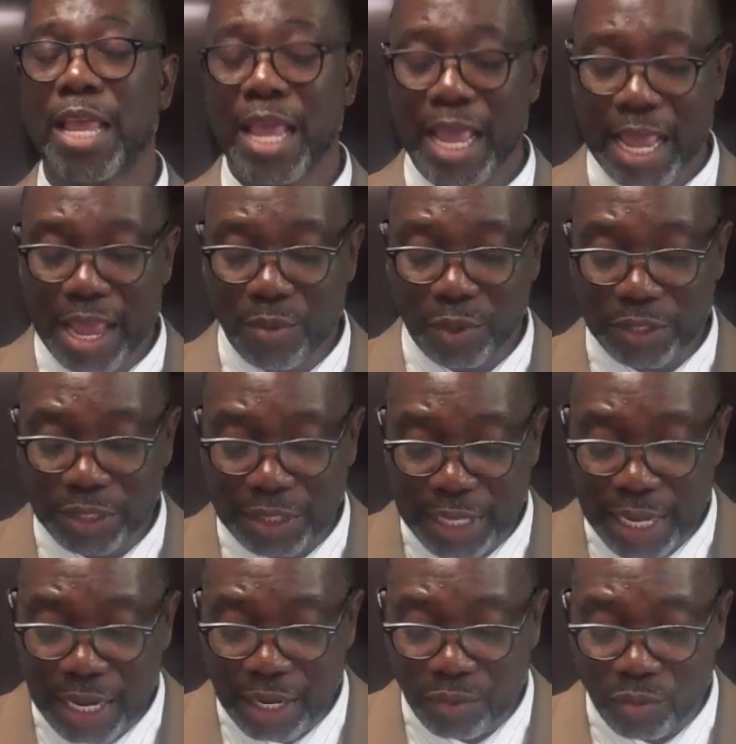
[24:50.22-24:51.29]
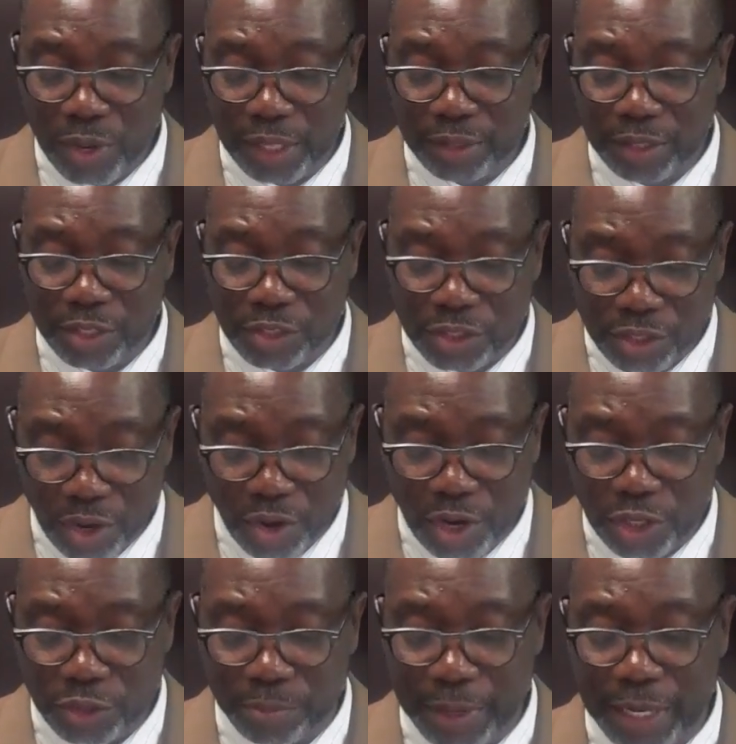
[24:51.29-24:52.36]
He was dealing with
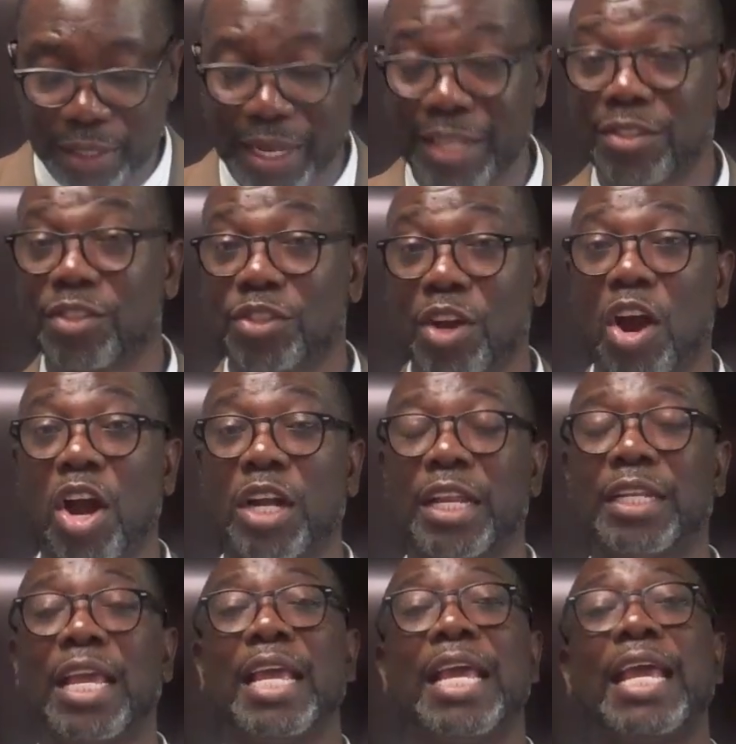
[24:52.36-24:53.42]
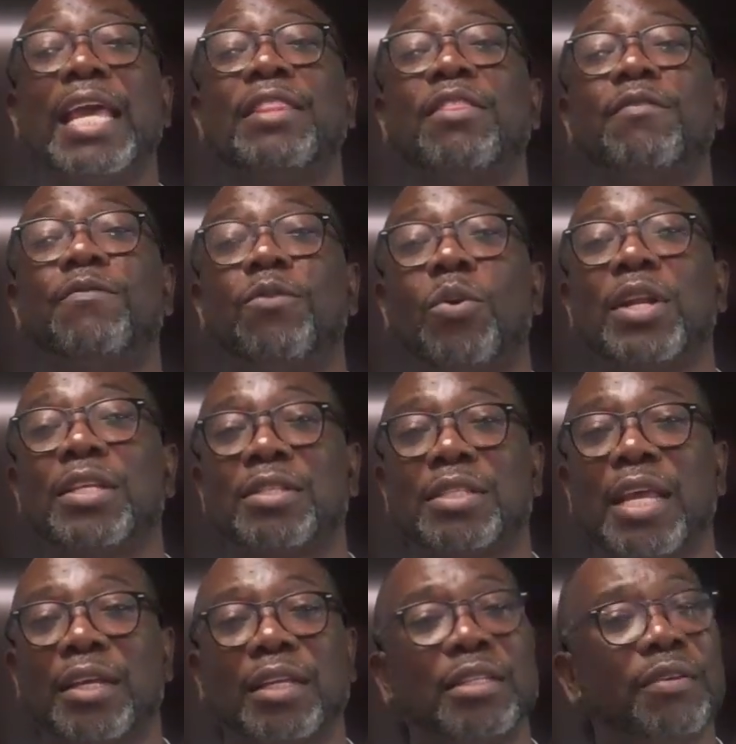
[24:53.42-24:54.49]
discouragement that started in the
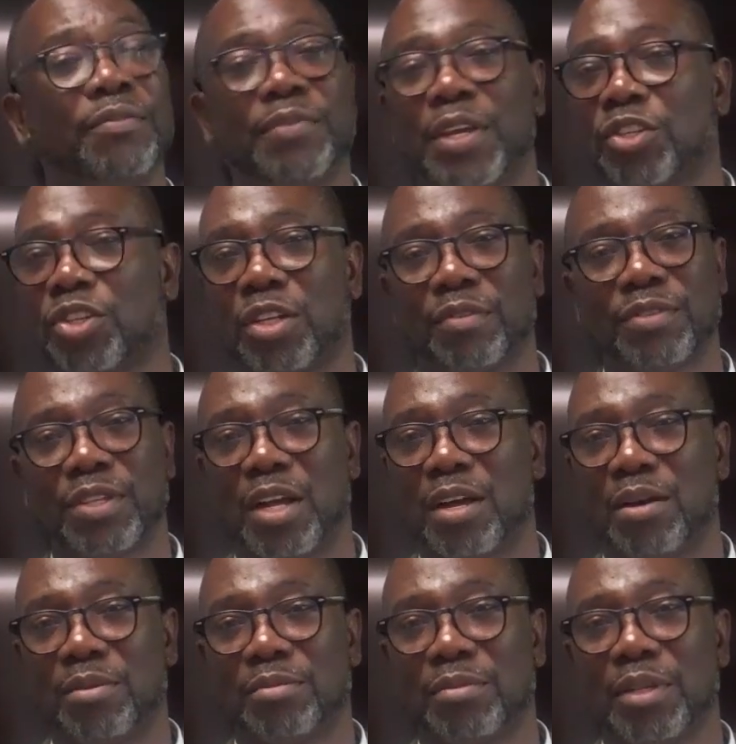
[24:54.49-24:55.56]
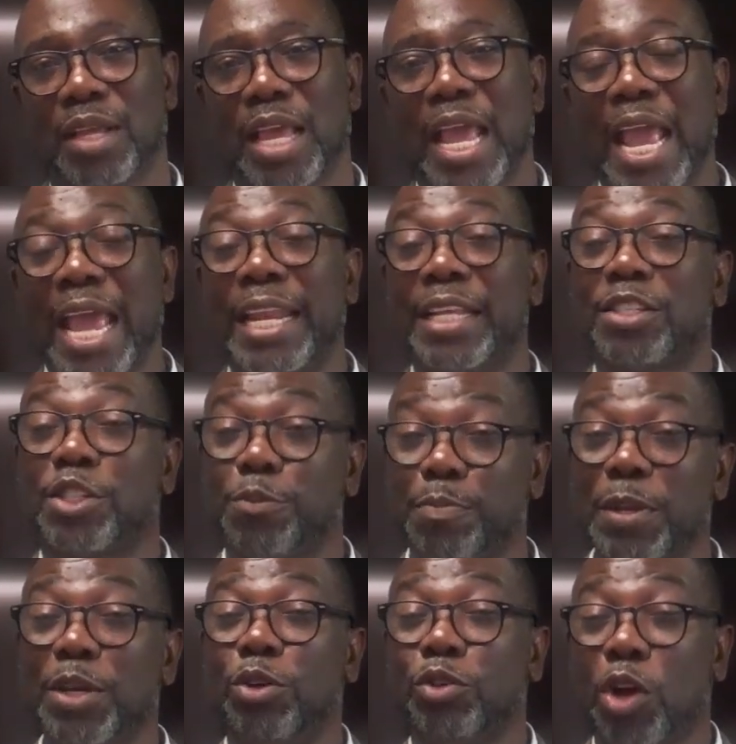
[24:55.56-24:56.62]
42nd division of Psalm and it
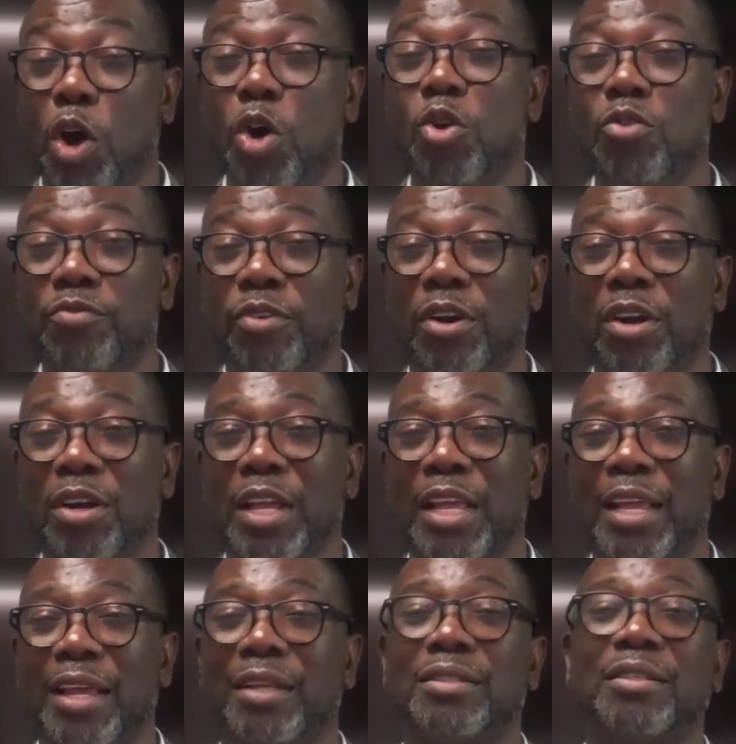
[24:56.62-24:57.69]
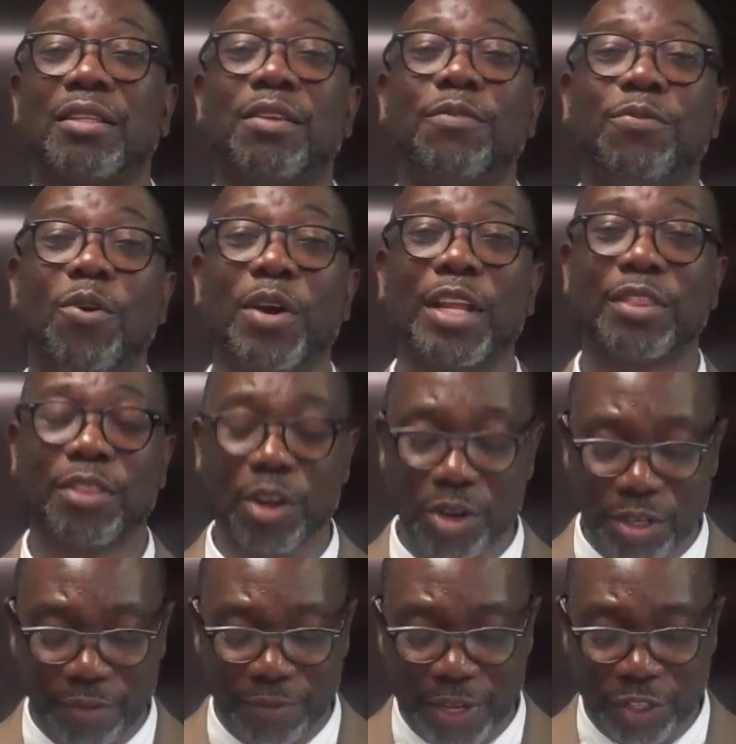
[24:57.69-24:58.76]
spilled over into the
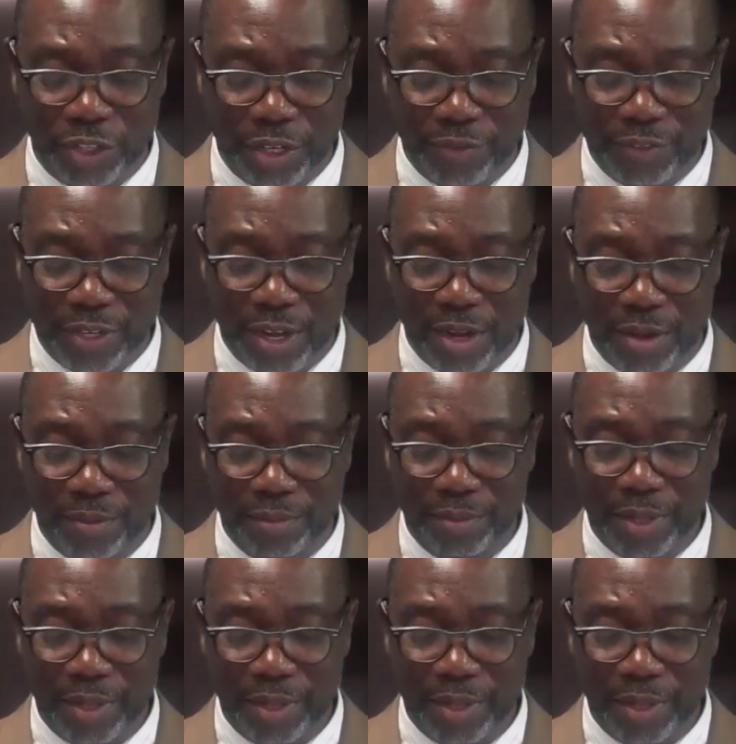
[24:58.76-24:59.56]
43rd division of Psalm.